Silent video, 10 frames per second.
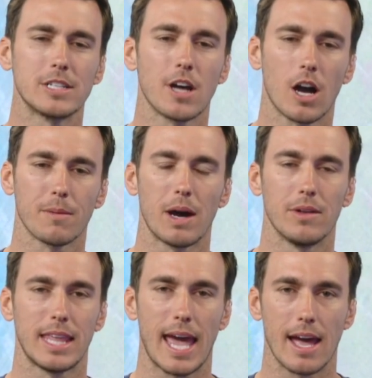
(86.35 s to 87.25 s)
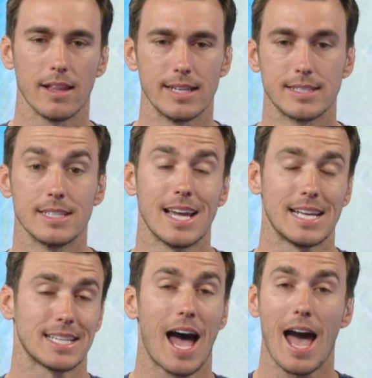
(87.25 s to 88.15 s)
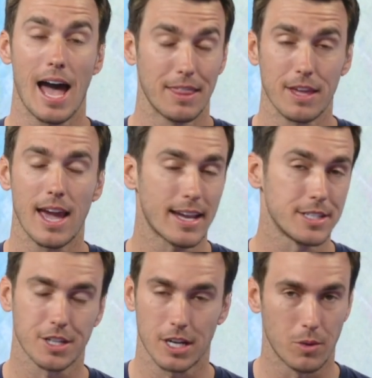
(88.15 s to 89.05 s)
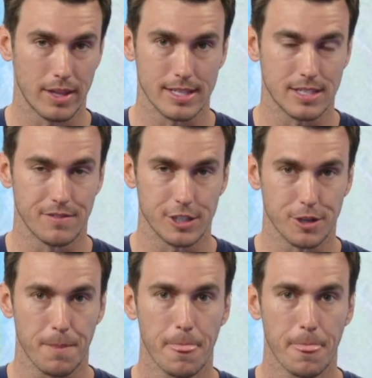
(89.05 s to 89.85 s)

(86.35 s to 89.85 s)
to talk about with the AL East is, yes, the Yankees are going to win this division.